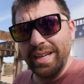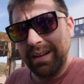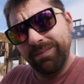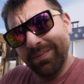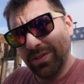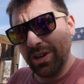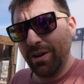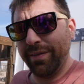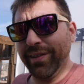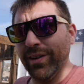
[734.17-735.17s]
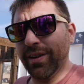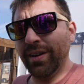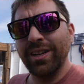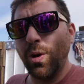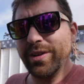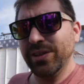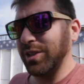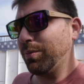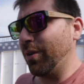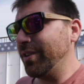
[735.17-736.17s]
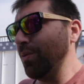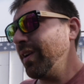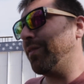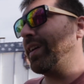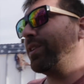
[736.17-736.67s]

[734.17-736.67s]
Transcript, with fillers: yeah, so if you're going to explore and you want to